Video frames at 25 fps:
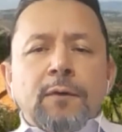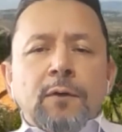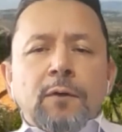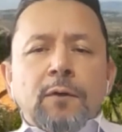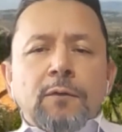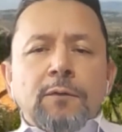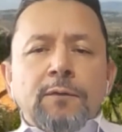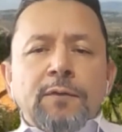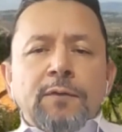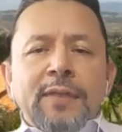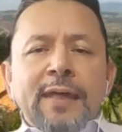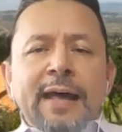
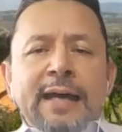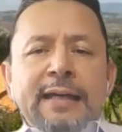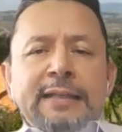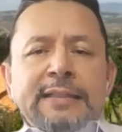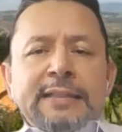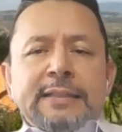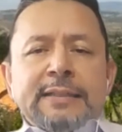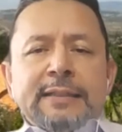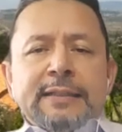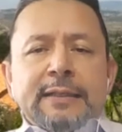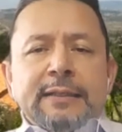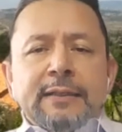of
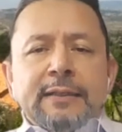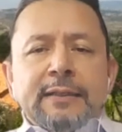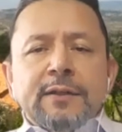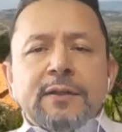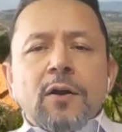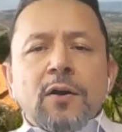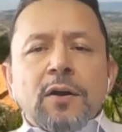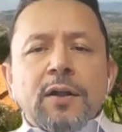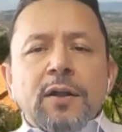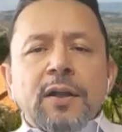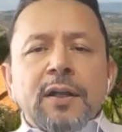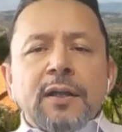that
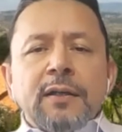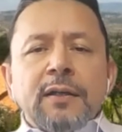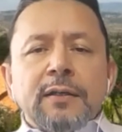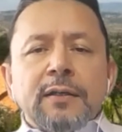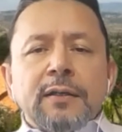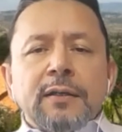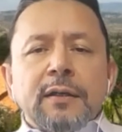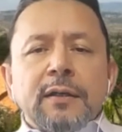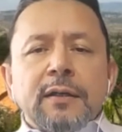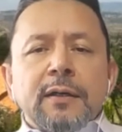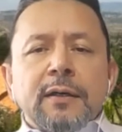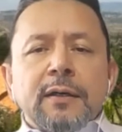target
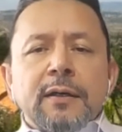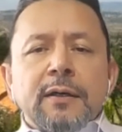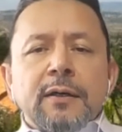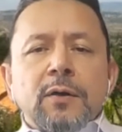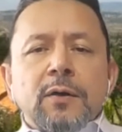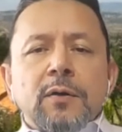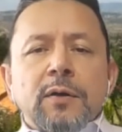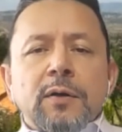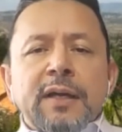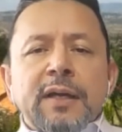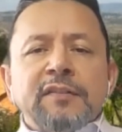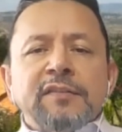
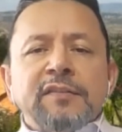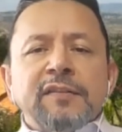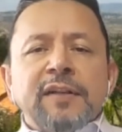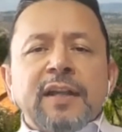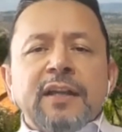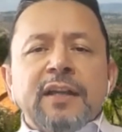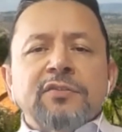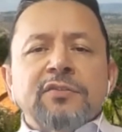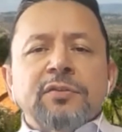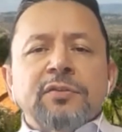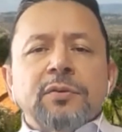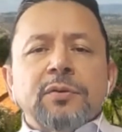
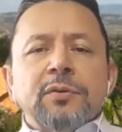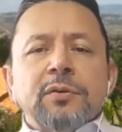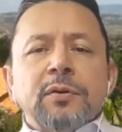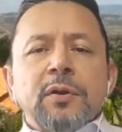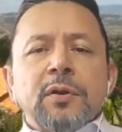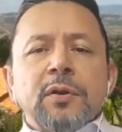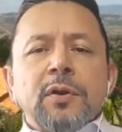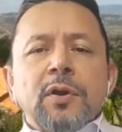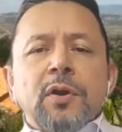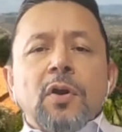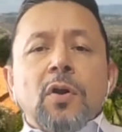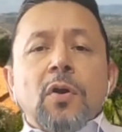organization,
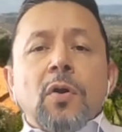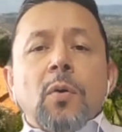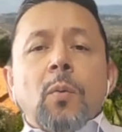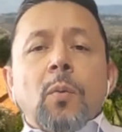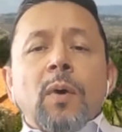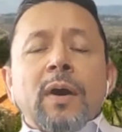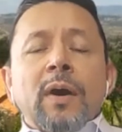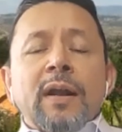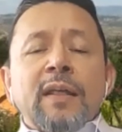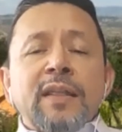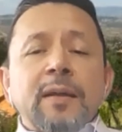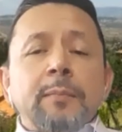
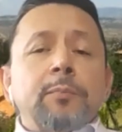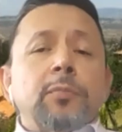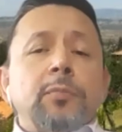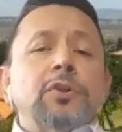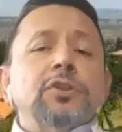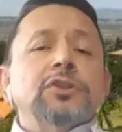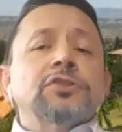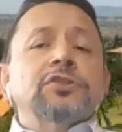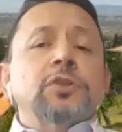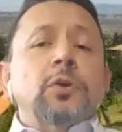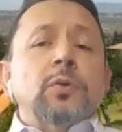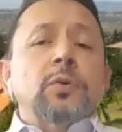what are the
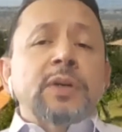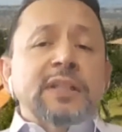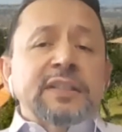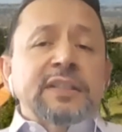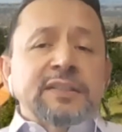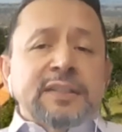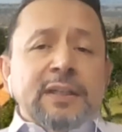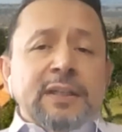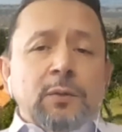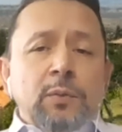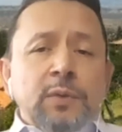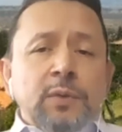
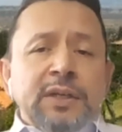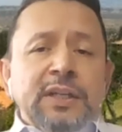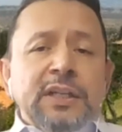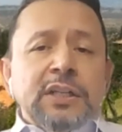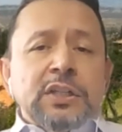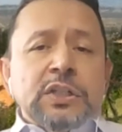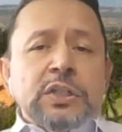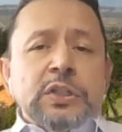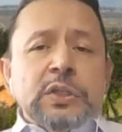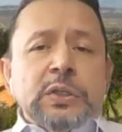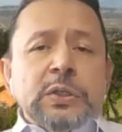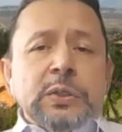personas that we
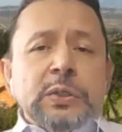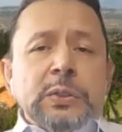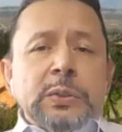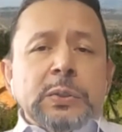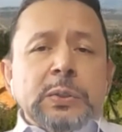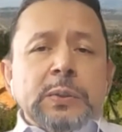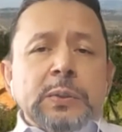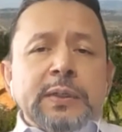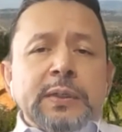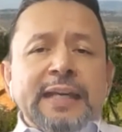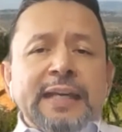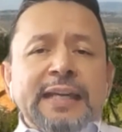need
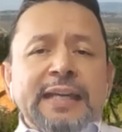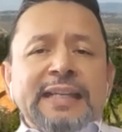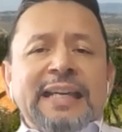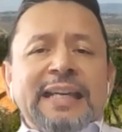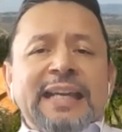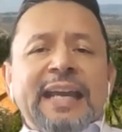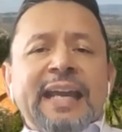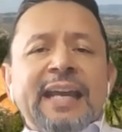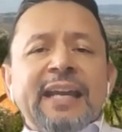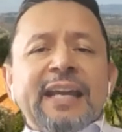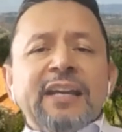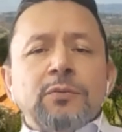to
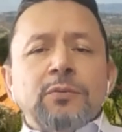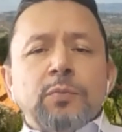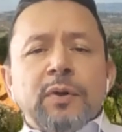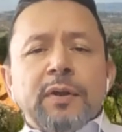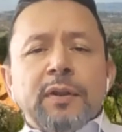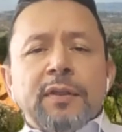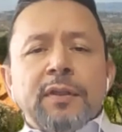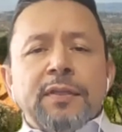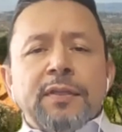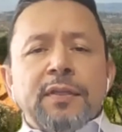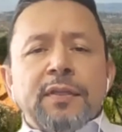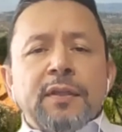engage
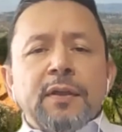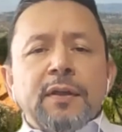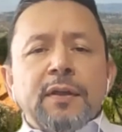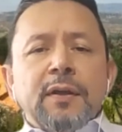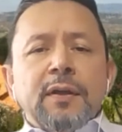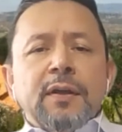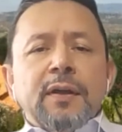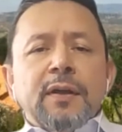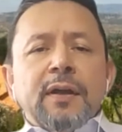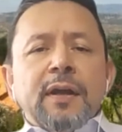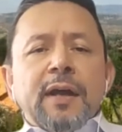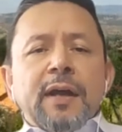with,
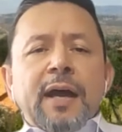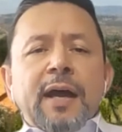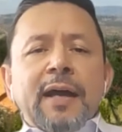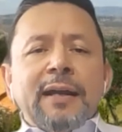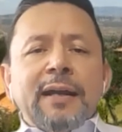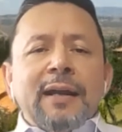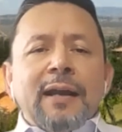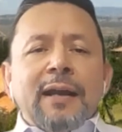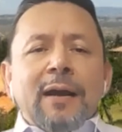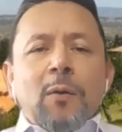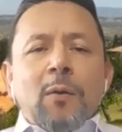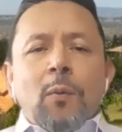
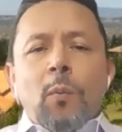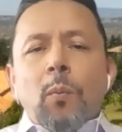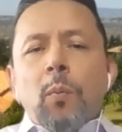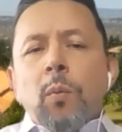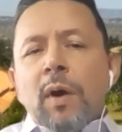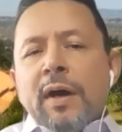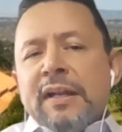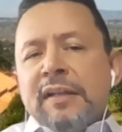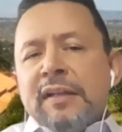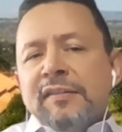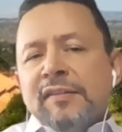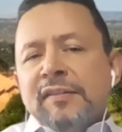and
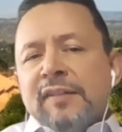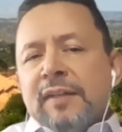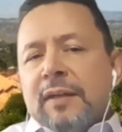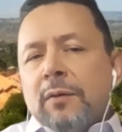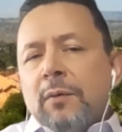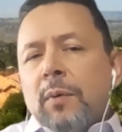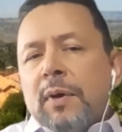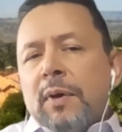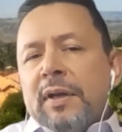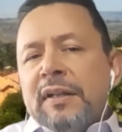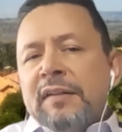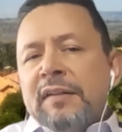what is it